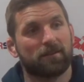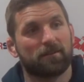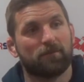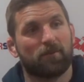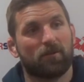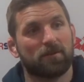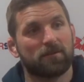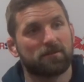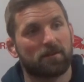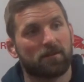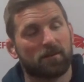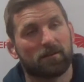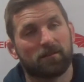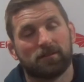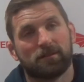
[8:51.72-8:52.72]
I think the boys
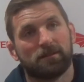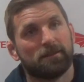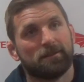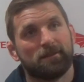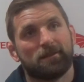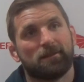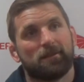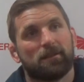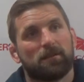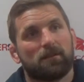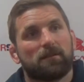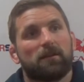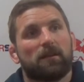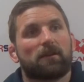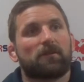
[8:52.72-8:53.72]
are...
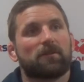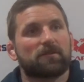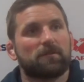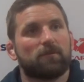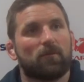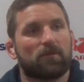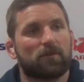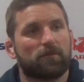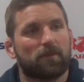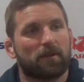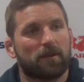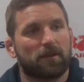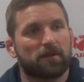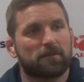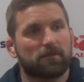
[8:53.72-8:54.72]
Yeah, across the board,
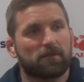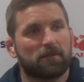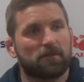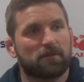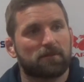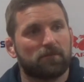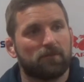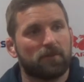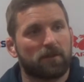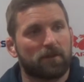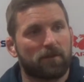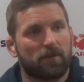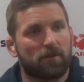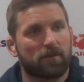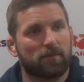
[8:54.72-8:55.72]
playing some really
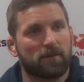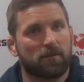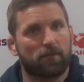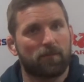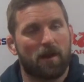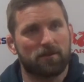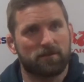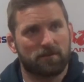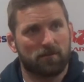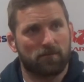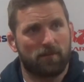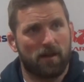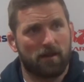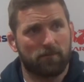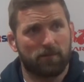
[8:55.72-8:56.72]
great rugby. Pat just come
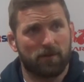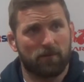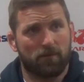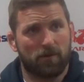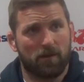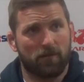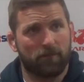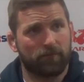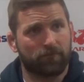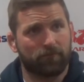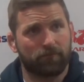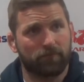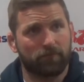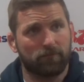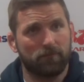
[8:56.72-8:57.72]
back and playing well,
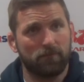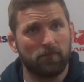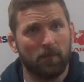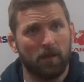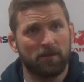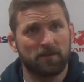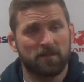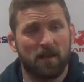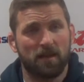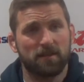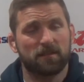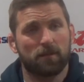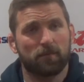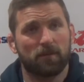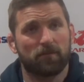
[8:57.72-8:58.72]
and there's guys
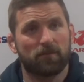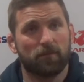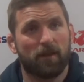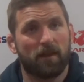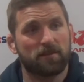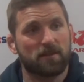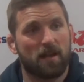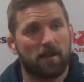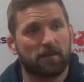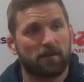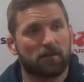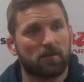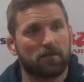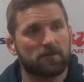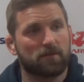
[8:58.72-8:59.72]
coming off the bench adding
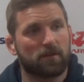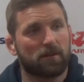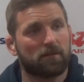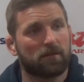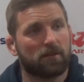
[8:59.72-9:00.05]
a lot as well.